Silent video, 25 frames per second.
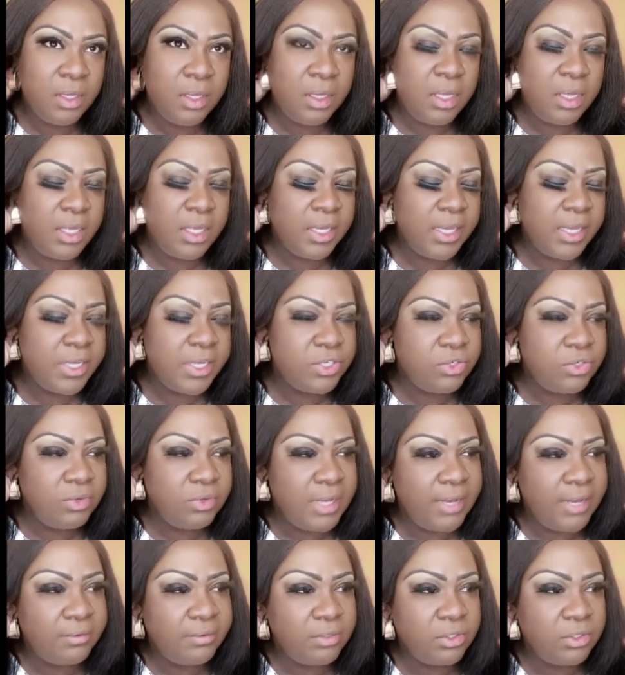in case you
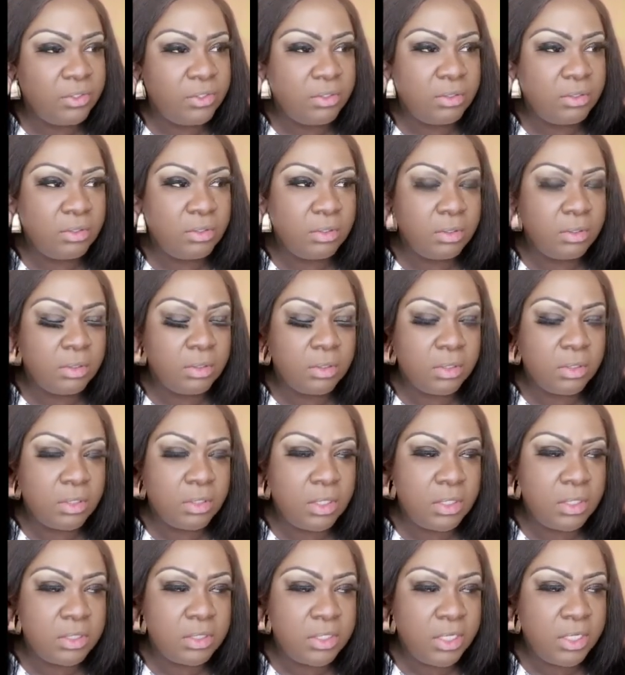have to
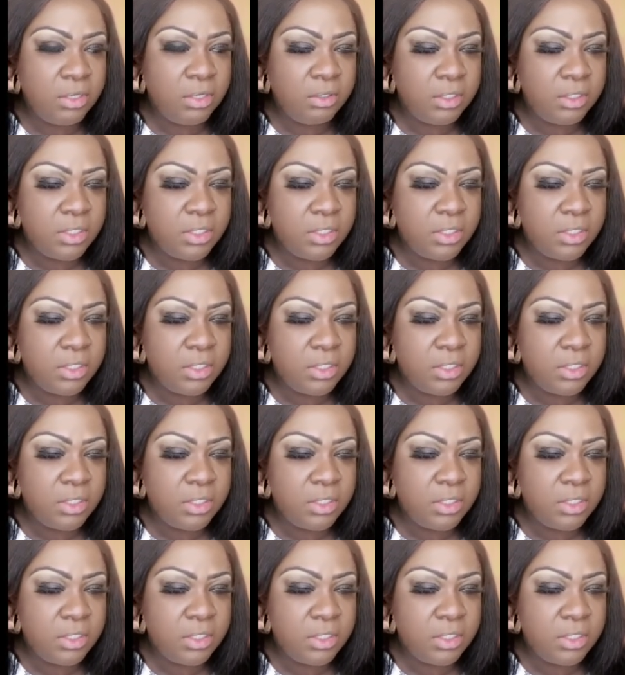continually